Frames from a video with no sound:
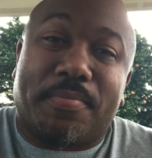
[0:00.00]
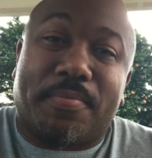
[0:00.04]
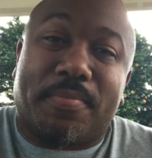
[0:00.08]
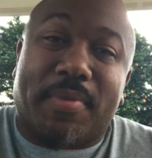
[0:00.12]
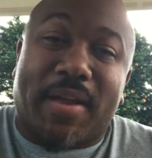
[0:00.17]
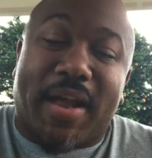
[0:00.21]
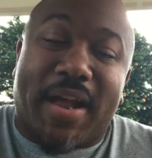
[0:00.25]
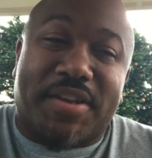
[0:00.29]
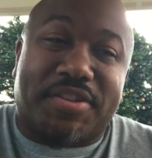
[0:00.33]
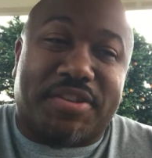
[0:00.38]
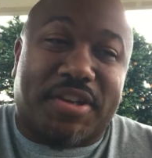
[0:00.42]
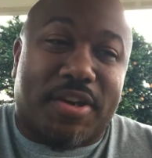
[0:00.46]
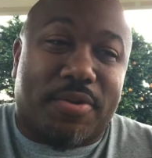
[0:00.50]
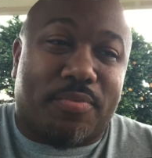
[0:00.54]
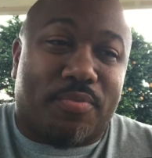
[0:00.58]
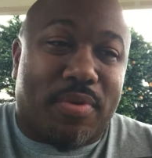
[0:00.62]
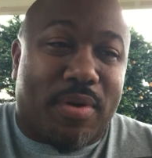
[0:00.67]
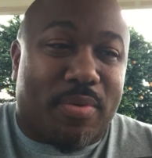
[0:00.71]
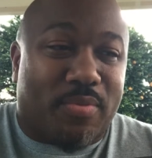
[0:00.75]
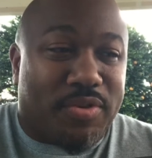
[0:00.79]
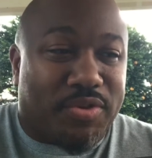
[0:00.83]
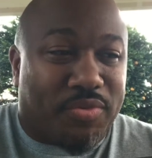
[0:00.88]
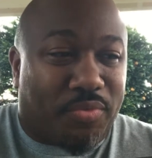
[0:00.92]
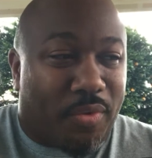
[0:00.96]
asking them what
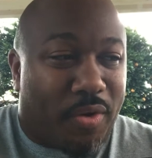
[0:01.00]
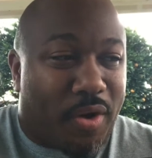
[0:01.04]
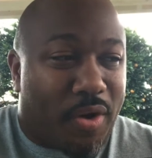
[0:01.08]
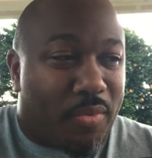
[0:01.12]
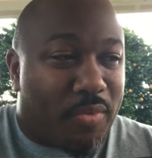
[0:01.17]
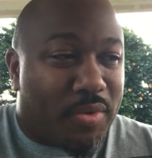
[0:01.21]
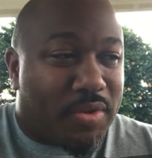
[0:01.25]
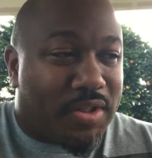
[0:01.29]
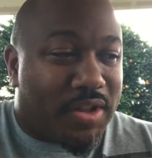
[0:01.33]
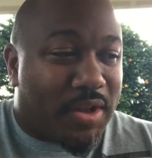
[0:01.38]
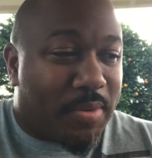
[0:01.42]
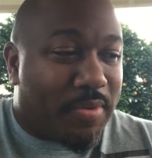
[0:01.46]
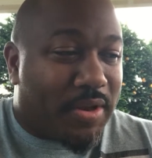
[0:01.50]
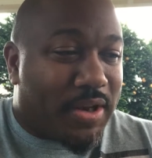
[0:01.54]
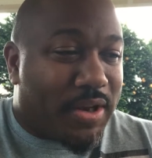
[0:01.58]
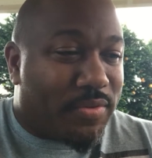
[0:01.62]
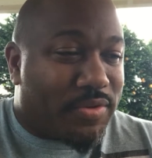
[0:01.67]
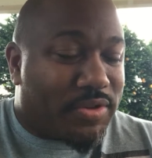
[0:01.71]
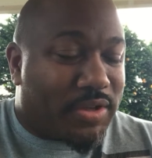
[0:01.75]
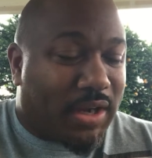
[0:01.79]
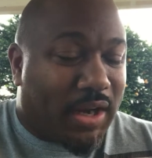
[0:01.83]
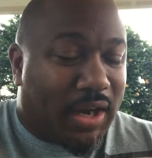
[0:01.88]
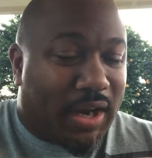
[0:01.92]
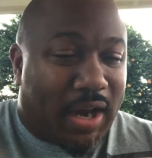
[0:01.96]
was wrong with them, and there was
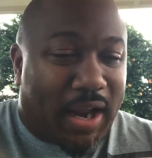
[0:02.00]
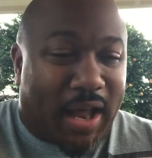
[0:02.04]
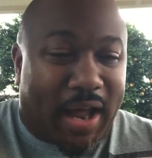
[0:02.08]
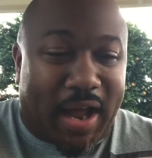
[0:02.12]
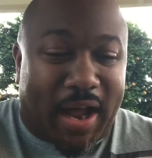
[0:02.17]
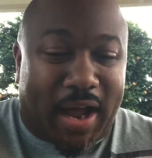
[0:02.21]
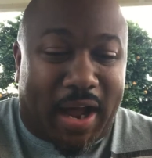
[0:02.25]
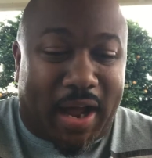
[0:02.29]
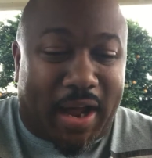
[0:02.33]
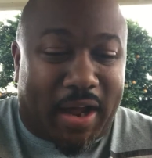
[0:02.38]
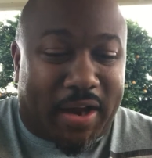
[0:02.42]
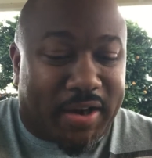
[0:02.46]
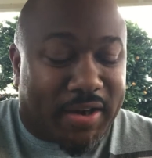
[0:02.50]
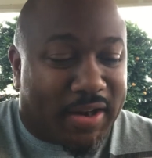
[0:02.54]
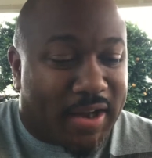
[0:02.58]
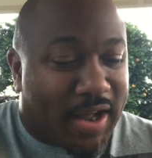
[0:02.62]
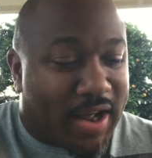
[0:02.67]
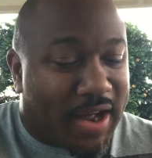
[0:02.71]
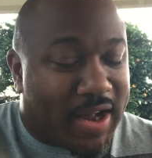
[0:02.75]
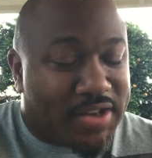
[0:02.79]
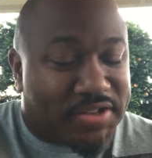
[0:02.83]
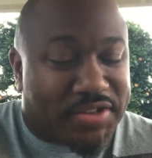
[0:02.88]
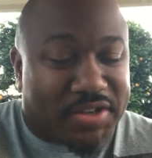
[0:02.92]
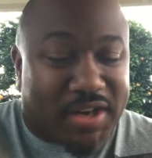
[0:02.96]
a lot of
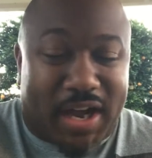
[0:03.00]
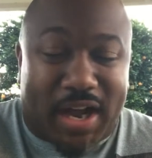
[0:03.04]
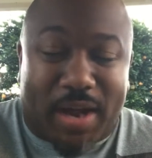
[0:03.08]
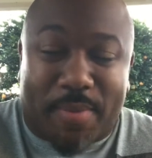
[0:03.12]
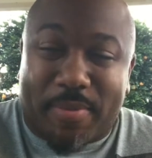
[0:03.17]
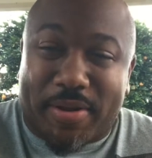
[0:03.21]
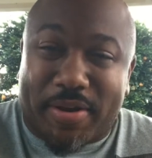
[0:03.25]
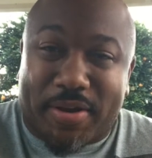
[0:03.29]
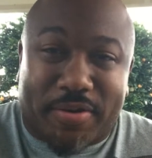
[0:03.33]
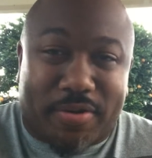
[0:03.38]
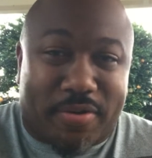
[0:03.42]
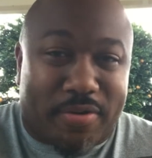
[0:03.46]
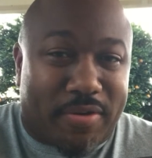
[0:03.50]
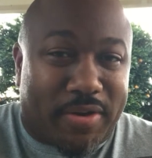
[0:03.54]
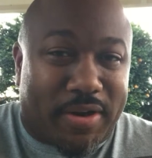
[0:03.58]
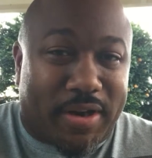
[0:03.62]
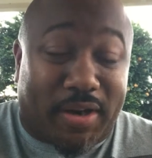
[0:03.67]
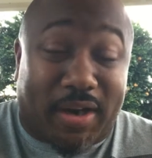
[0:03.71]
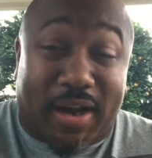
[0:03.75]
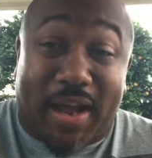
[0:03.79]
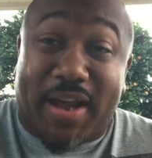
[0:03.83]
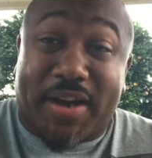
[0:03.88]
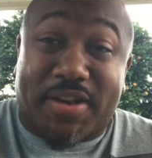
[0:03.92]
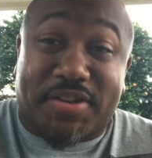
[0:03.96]
guys commenting on it, a
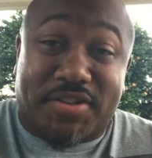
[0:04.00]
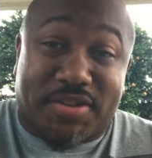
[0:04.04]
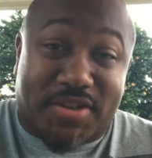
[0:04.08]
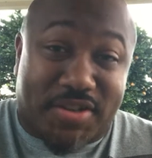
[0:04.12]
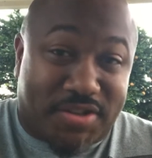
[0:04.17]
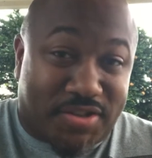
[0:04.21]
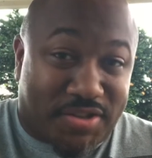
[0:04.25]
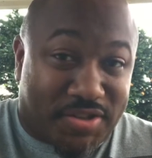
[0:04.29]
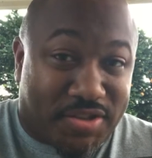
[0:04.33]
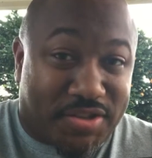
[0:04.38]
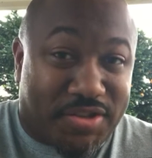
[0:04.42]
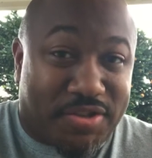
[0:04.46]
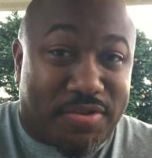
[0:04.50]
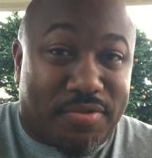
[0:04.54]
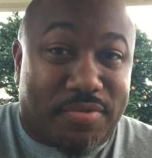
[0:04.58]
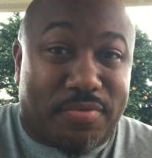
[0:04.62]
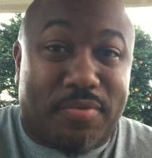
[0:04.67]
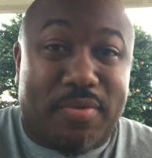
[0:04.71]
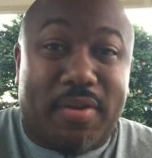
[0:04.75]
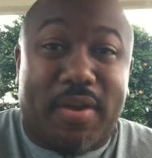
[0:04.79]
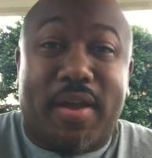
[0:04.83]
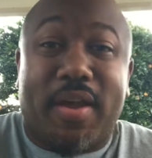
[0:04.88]
lot of sisters too,